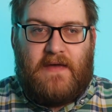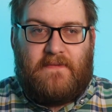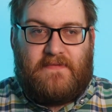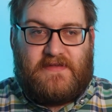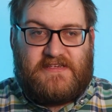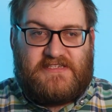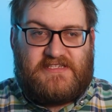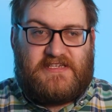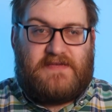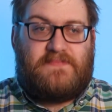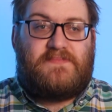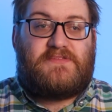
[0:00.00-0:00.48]
But
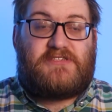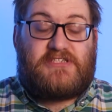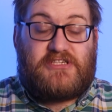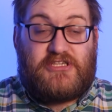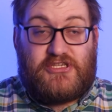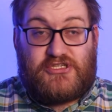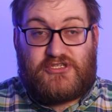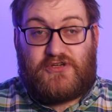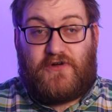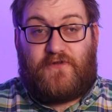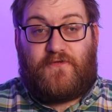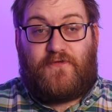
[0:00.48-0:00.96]
it seems
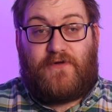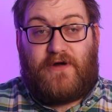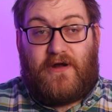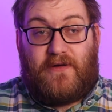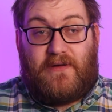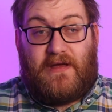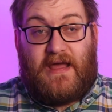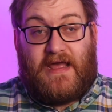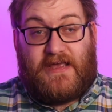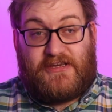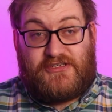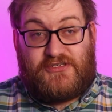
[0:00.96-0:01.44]
the software
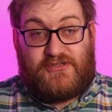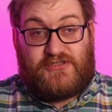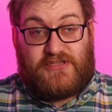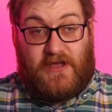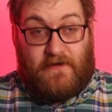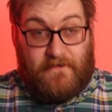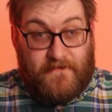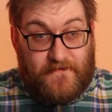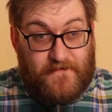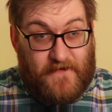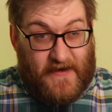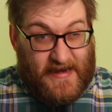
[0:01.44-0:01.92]
issues have
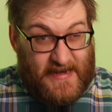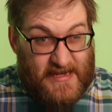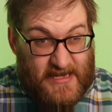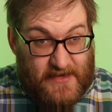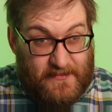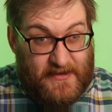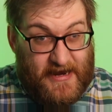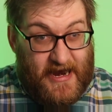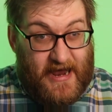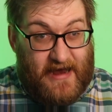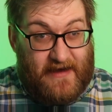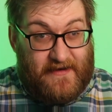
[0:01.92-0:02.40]
finally
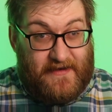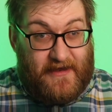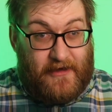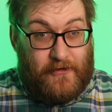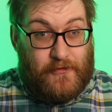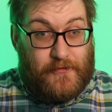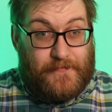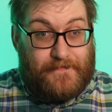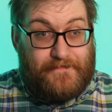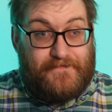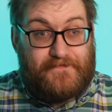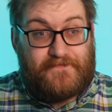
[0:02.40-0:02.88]
been ironed
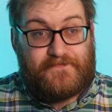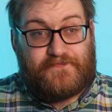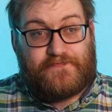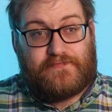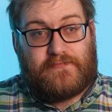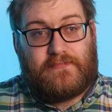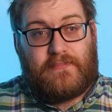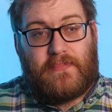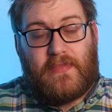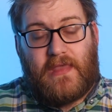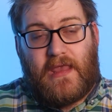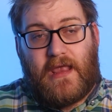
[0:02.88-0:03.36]
out,
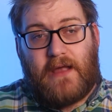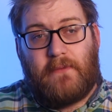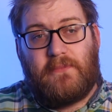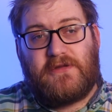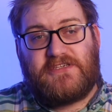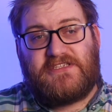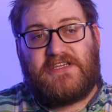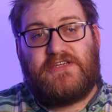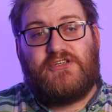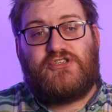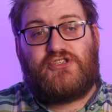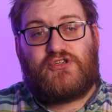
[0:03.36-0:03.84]
and we're
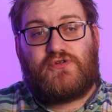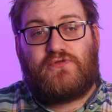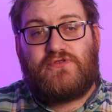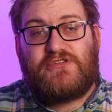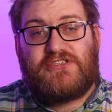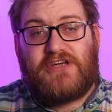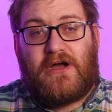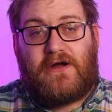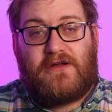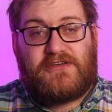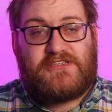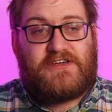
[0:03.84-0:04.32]
seeing dual
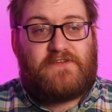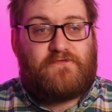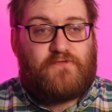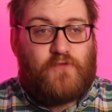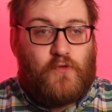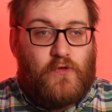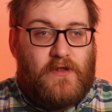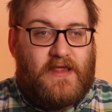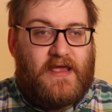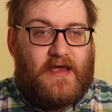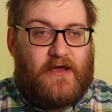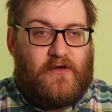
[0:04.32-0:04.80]
charging
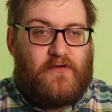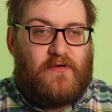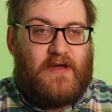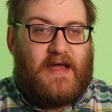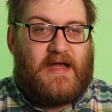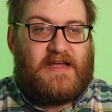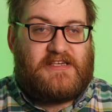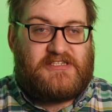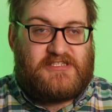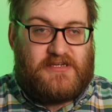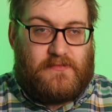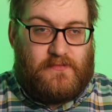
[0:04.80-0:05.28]
rolling out
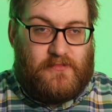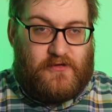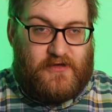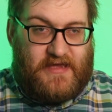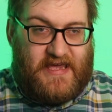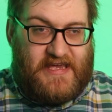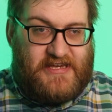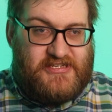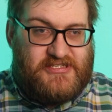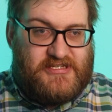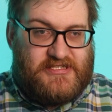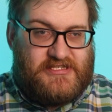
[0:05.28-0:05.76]
at some
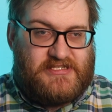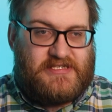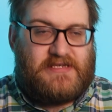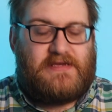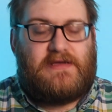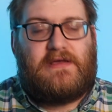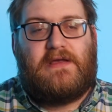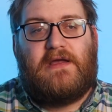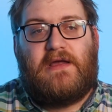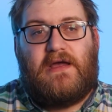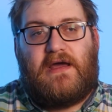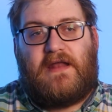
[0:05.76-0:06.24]
locations.
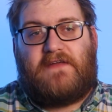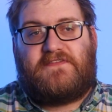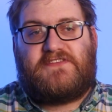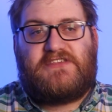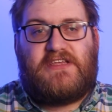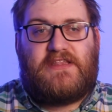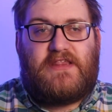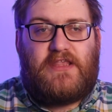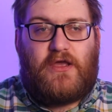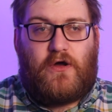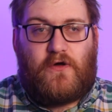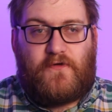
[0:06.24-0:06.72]
I've
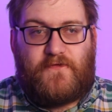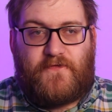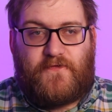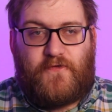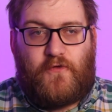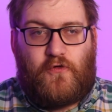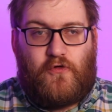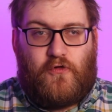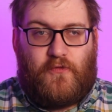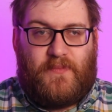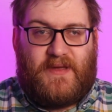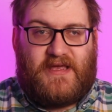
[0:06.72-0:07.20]
seen the odd
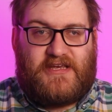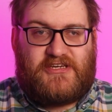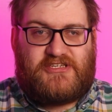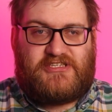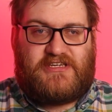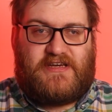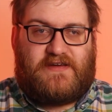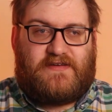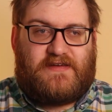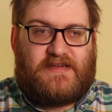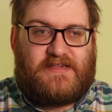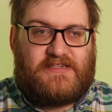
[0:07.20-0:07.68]
photo being
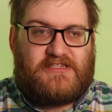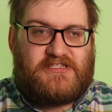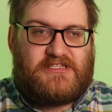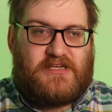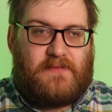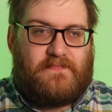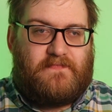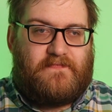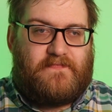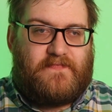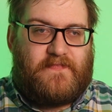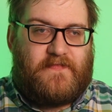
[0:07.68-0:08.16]
shared in
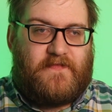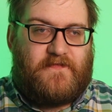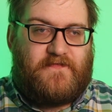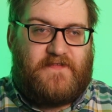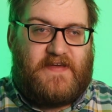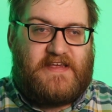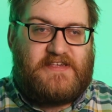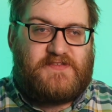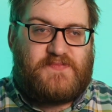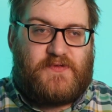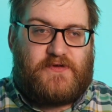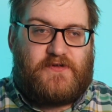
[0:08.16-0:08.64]
some
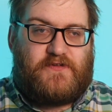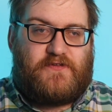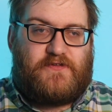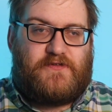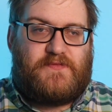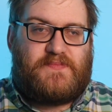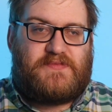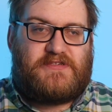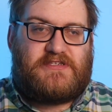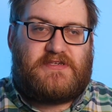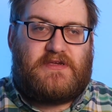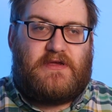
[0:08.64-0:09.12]
Facebook
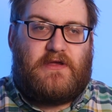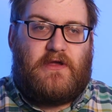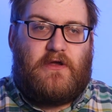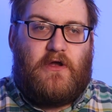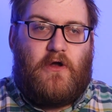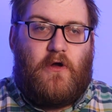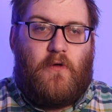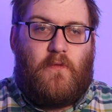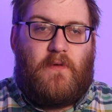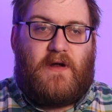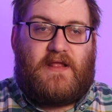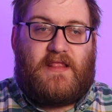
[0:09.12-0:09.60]
groups
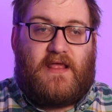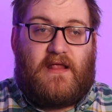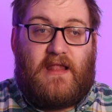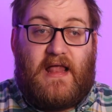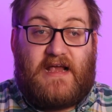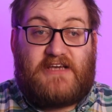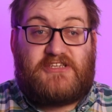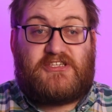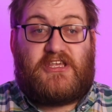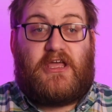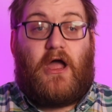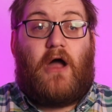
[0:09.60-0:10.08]
where they'll
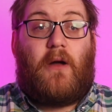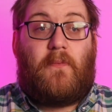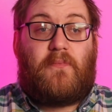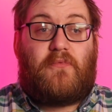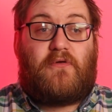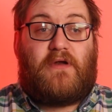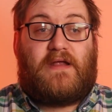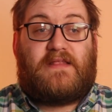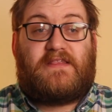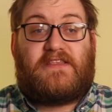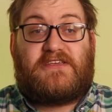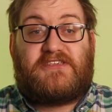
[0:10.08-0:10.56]
actually
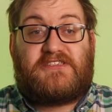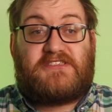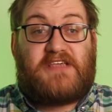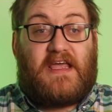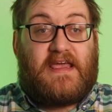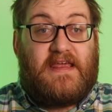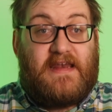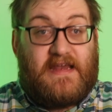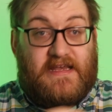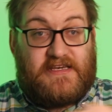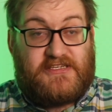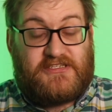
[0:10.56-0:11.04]
upgrade the
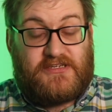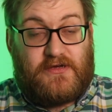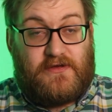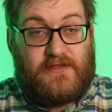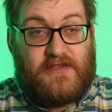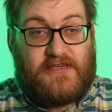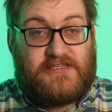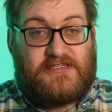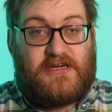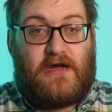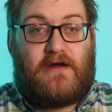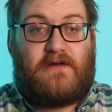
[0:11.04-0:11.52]
signage on
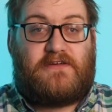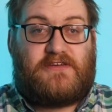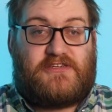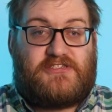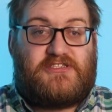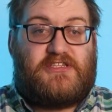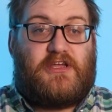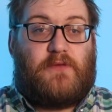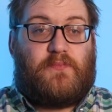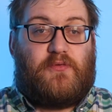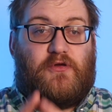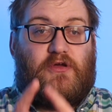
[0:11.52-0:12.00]
the chargers
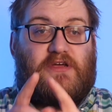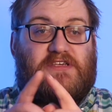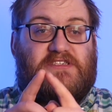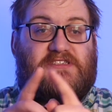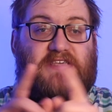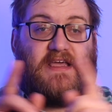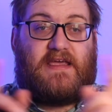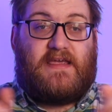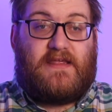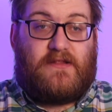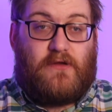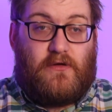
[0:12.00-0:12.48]
and they'll put a
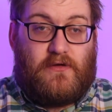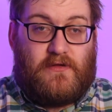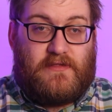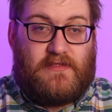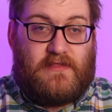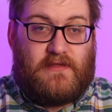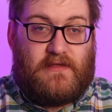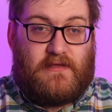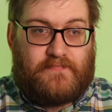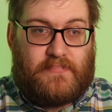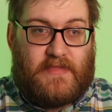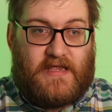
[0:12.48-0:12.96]
sign
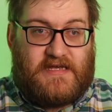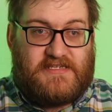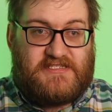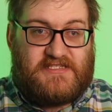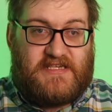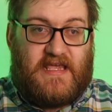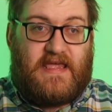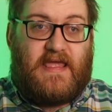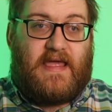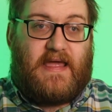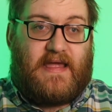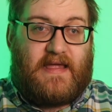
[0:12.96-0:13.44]
on
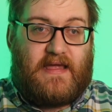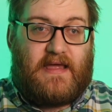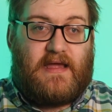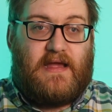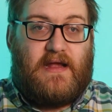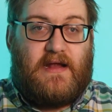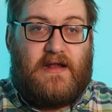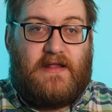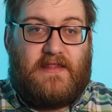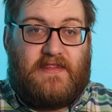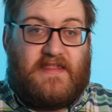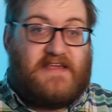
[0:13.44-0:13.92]
saying
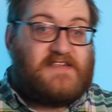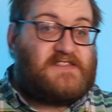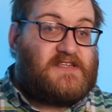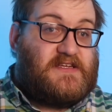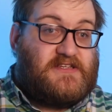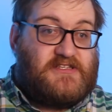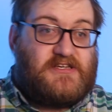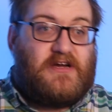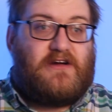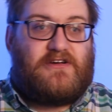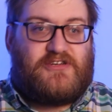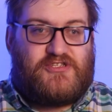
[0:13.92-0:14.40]
this
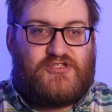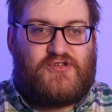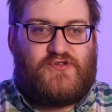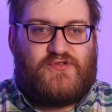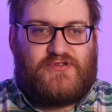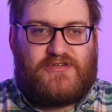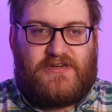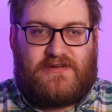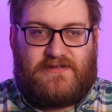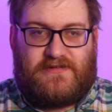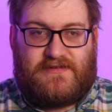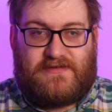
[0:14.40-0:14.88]
can charge two
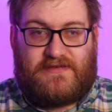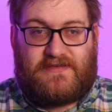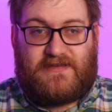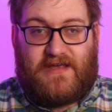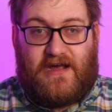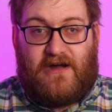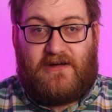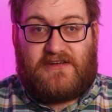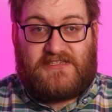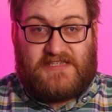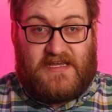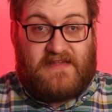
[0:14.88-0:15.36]
char
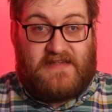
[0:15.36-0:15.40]
cars